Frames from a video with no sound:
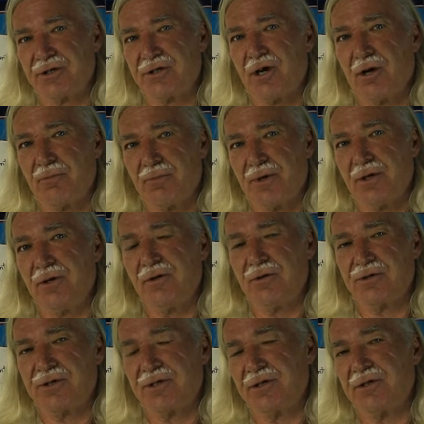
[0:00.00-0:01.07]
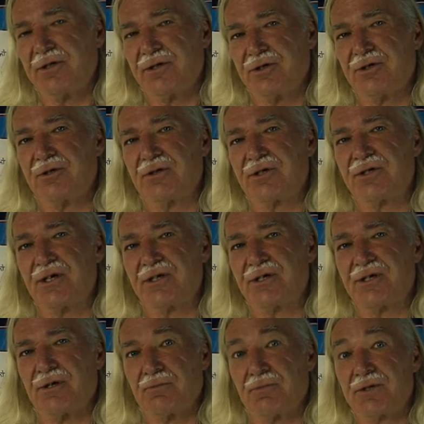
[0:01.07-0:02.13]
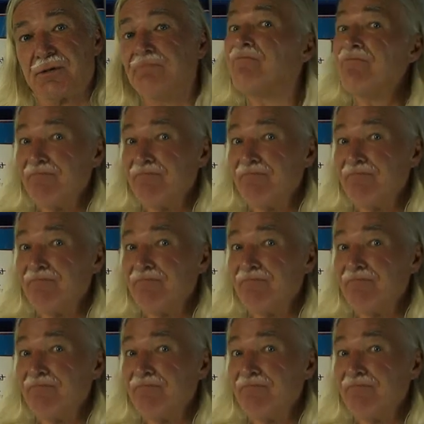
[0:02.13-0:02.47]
start using digital systems.